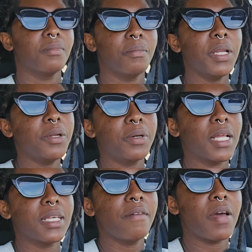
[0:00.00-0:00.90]
I don't know,
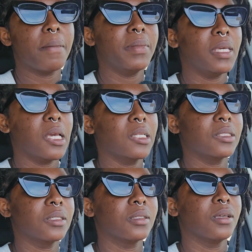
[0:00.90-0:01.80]
that's how vibe me get.
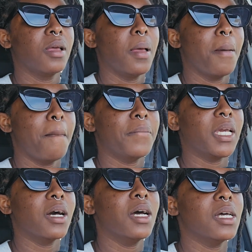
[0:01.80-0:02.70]

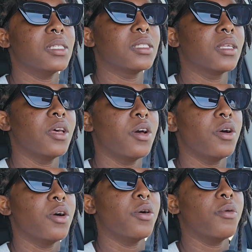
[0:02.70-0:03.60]
Because
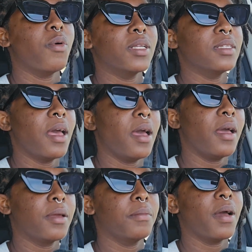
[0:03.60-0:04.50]
one
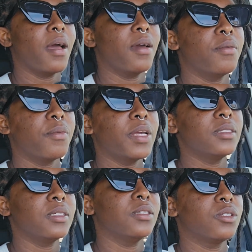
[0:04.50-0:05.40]
time I
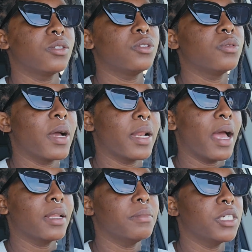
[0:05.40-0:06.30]
went in to do an
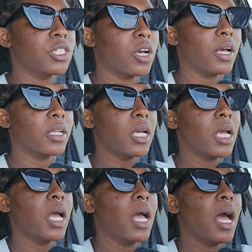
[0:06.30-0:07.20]
admission,
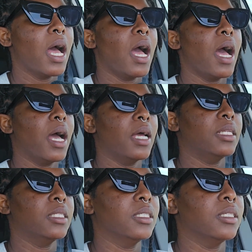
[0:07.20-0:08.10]

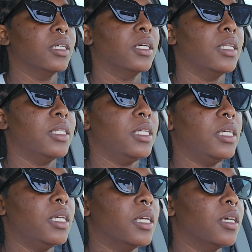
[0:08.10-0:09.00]
and
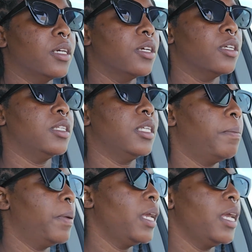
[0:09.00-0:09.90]
the
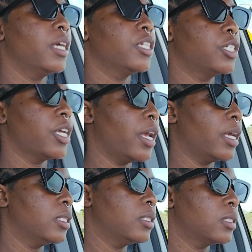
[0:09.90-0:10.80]

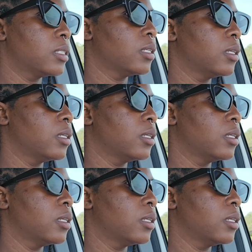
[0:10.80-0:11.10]
patient,